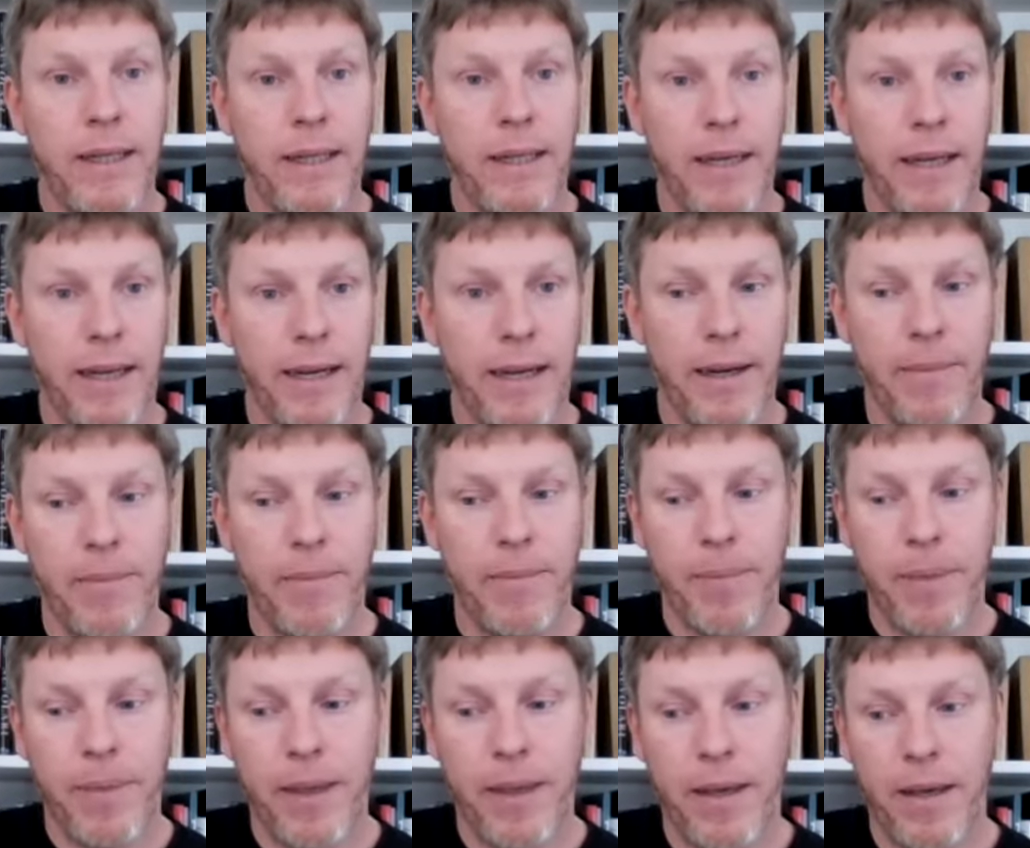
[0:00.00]

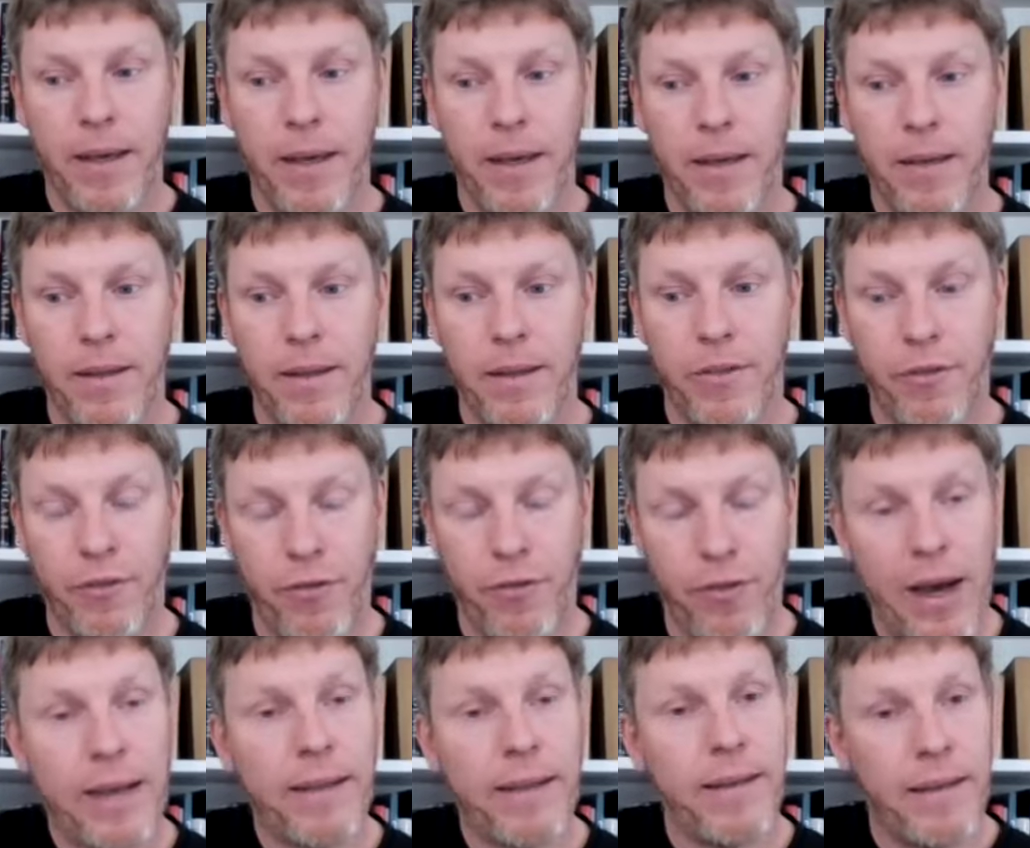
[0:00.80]
The
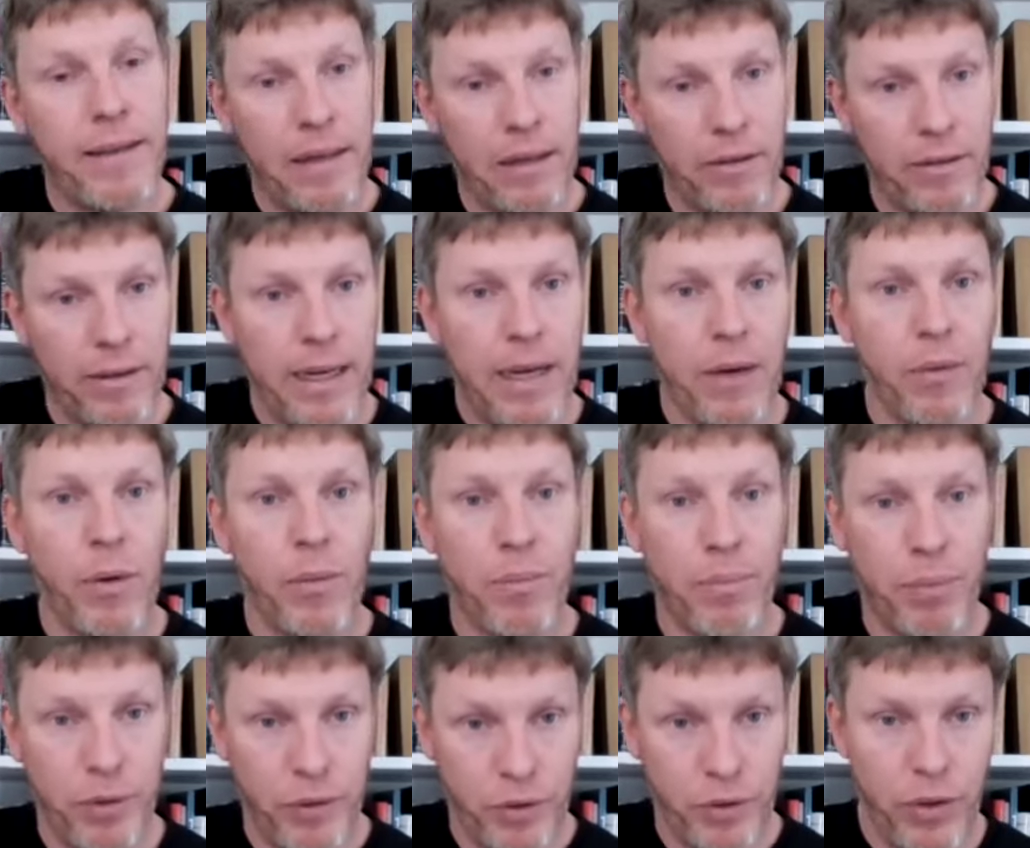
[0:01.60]
fact that they're now a
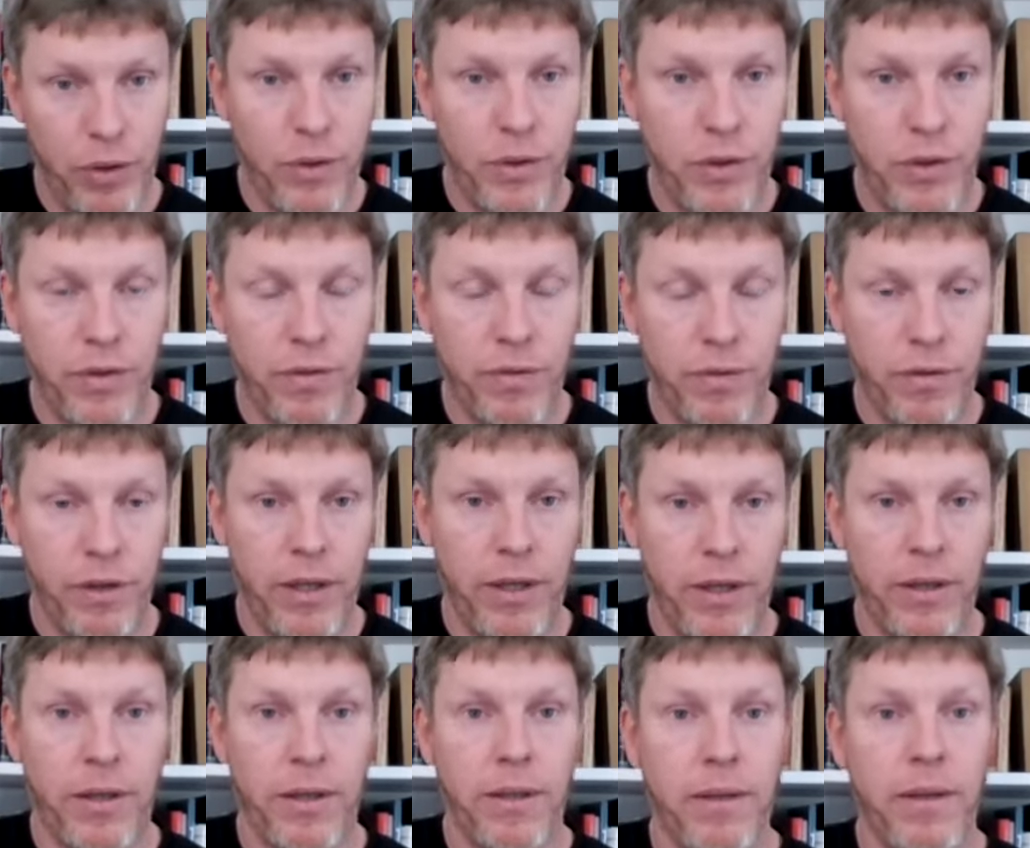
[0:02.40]
production
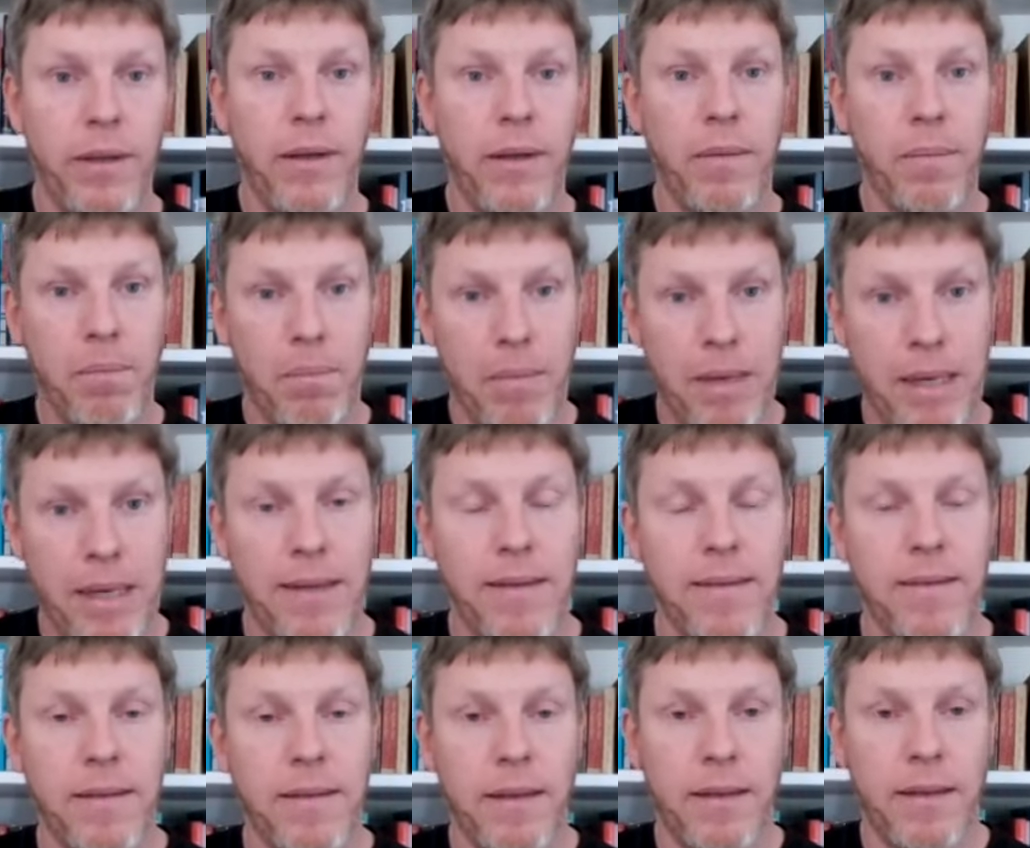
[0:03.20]
vehicle
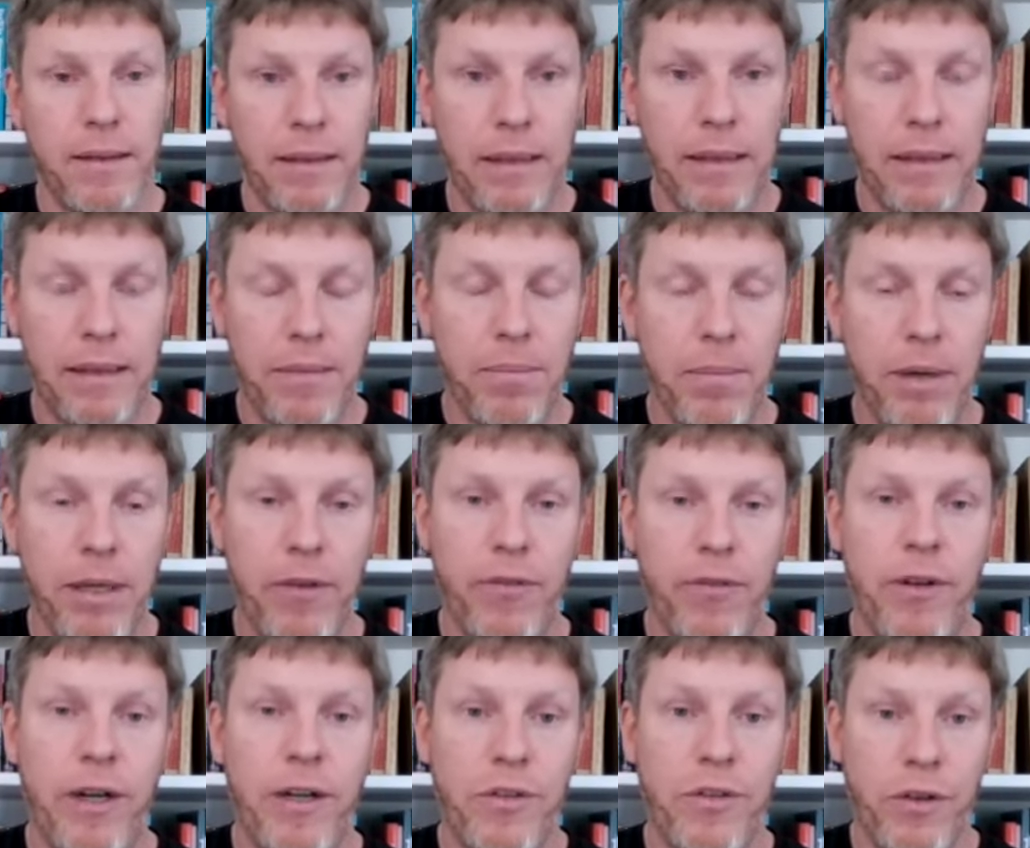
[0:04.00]
means that the
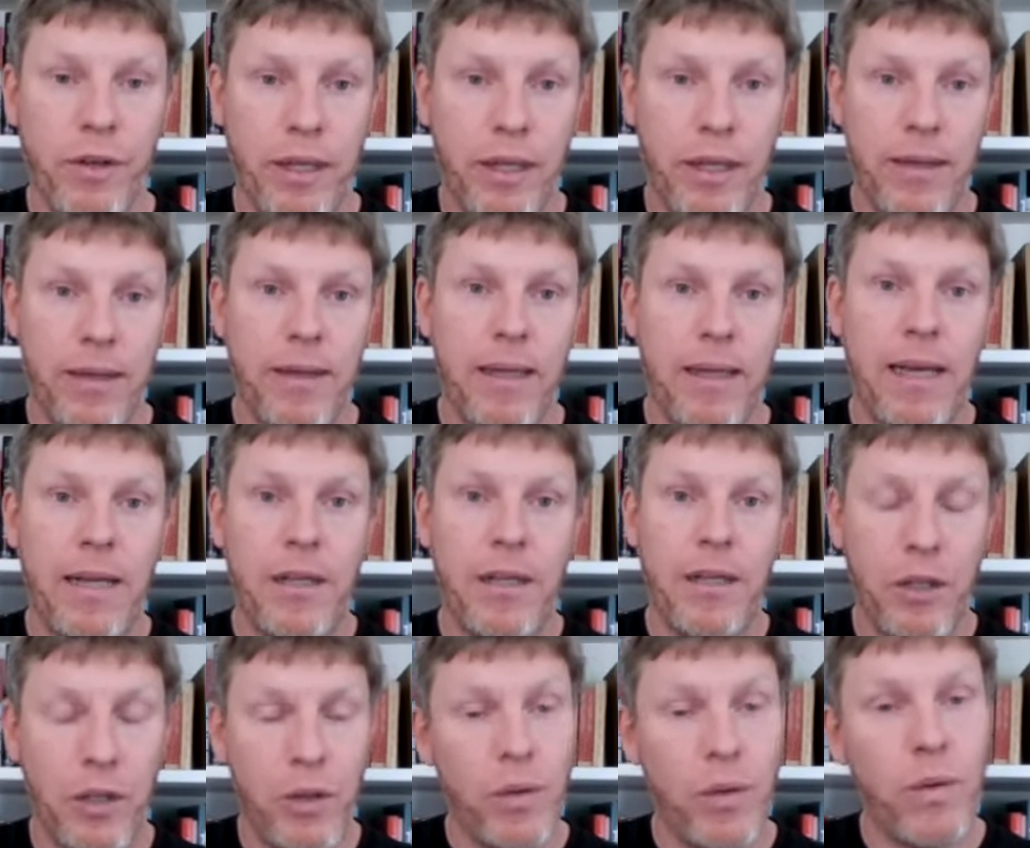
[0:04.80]
manufacturer can
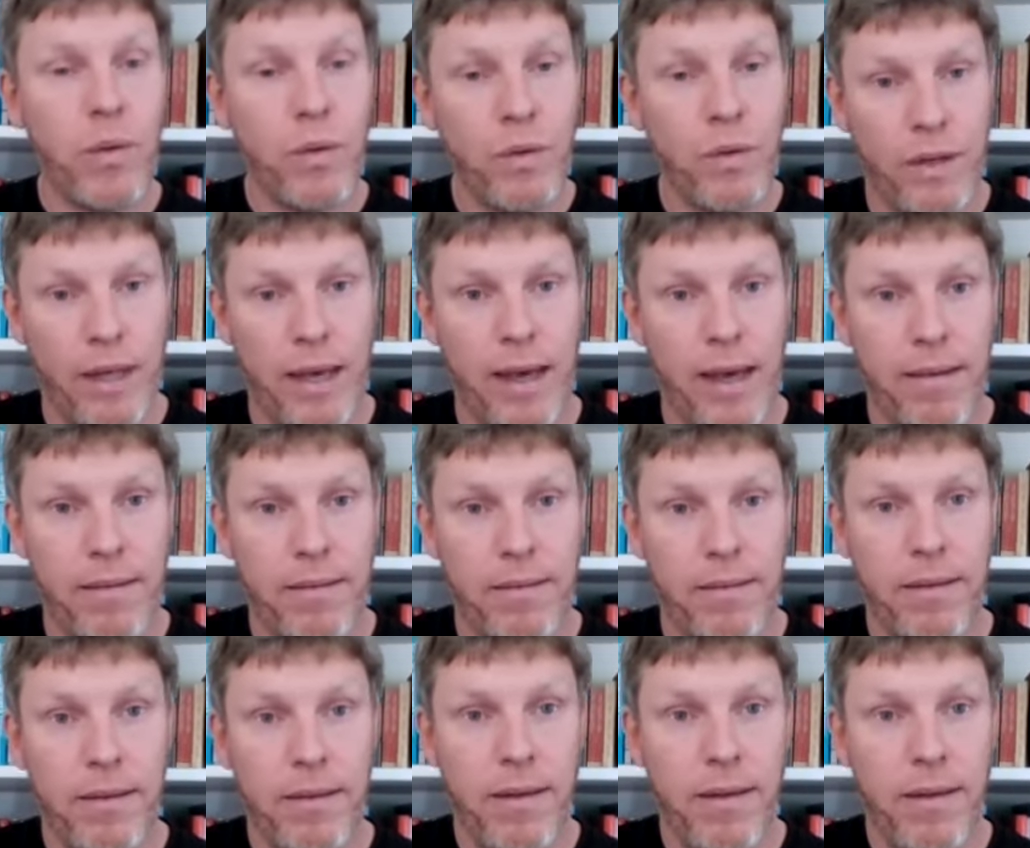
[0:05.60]
then use that